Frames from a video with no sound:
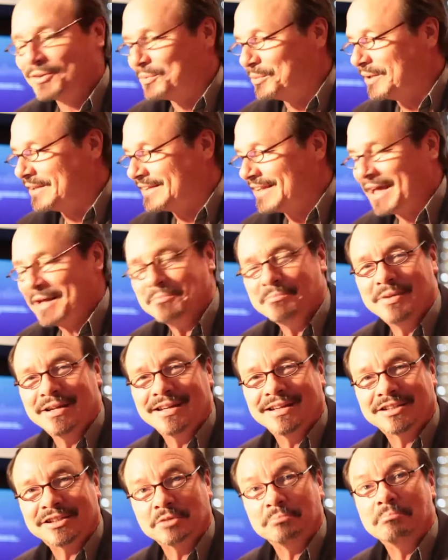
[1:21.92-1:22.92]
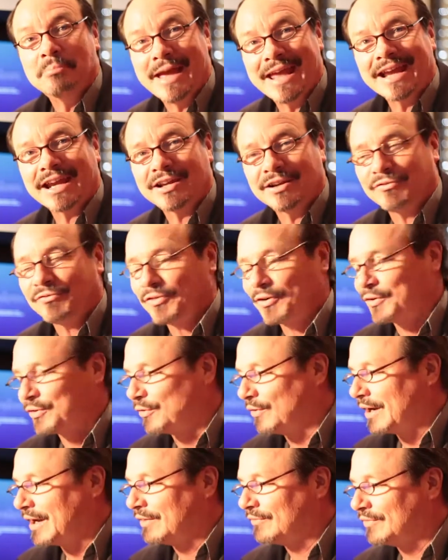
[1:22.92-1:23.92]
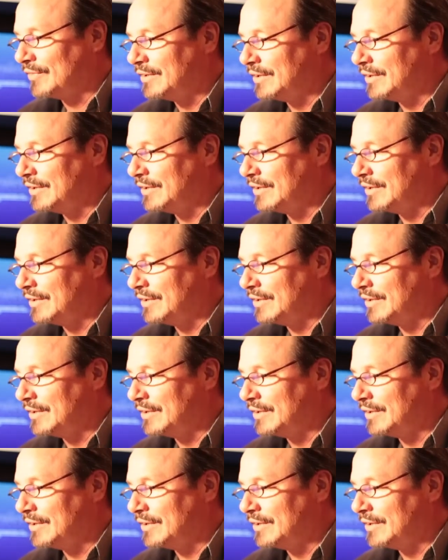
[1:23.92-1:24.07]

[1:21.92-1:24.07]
what that meant to make a photograph.